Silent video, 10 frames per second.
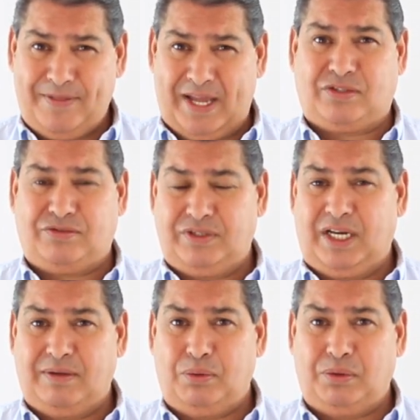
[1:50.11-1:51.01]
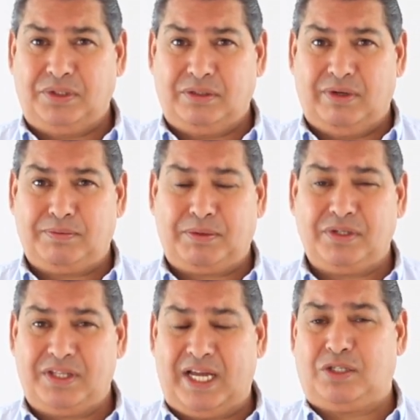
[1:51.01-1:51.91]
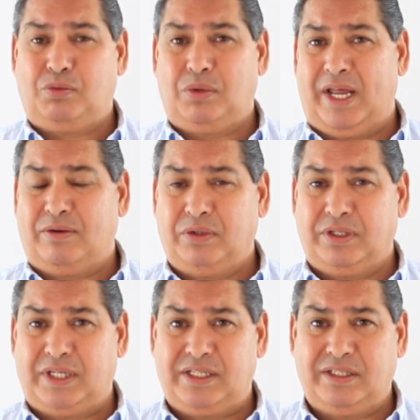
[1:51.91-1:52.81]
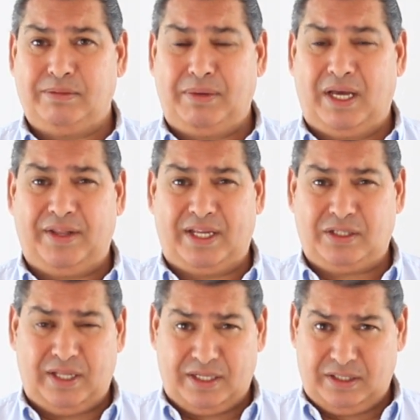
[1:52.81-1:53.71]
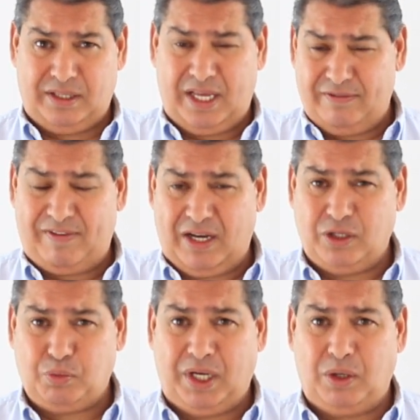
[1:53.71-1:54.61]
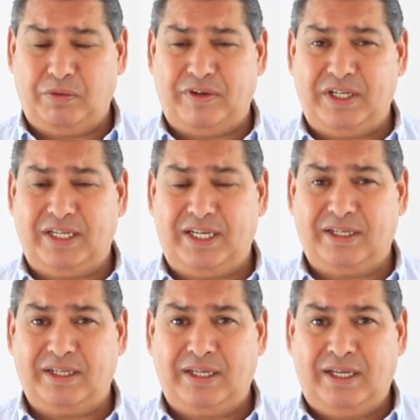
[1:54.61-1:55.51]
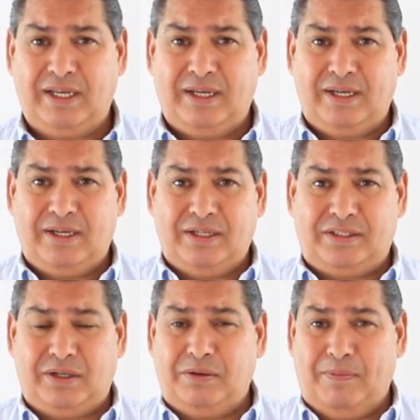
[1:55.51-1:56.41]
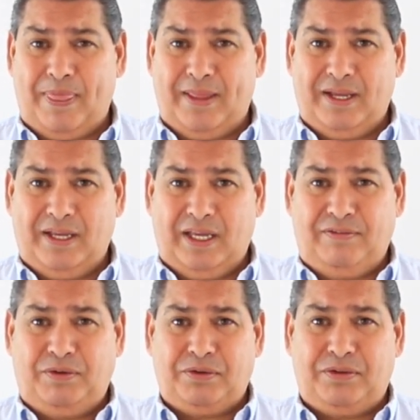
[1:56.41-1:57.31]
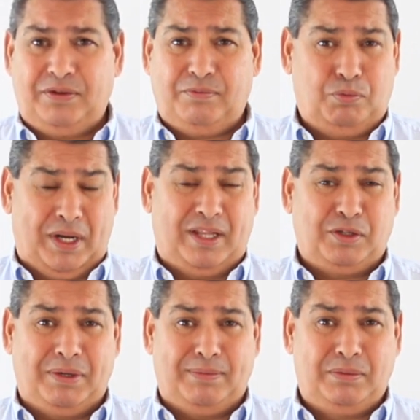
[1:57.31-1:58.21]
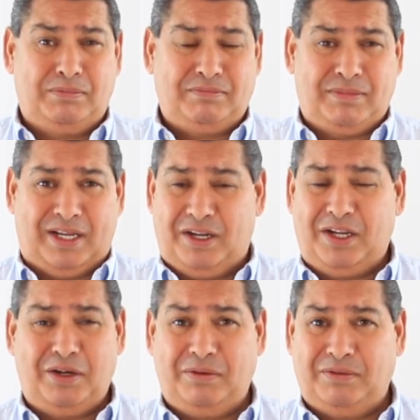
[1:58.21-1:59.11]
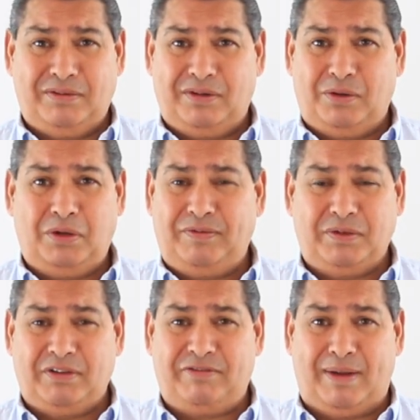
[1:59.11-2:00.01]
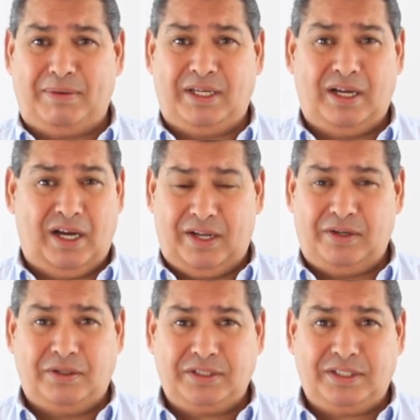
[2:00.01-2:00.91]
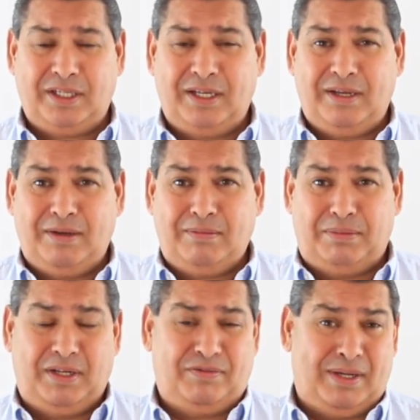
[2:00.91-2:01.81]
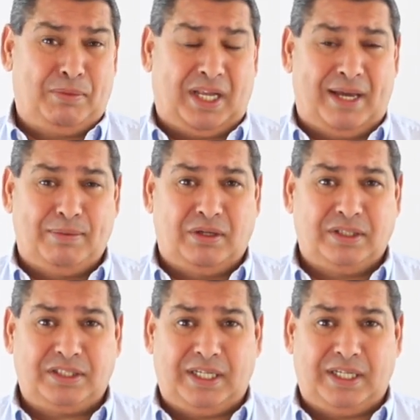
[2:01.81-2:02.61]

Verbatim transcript: That's really important to us because that's what our organisation is about. They're the values we hold very dear. So if you're one of those people, and I know all of you in the family are not, but if someone came along and